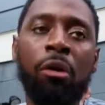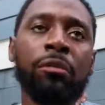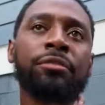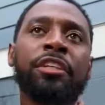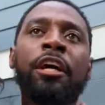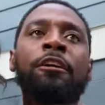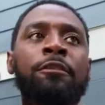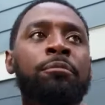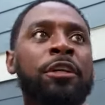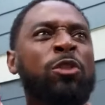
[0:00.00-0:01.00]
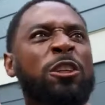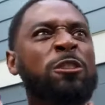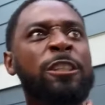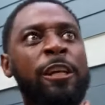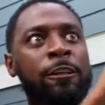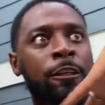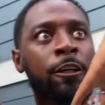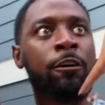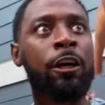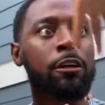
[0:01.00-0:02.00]
look at that. It's shining in the light. You
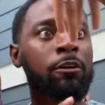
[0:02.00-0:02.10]
see that?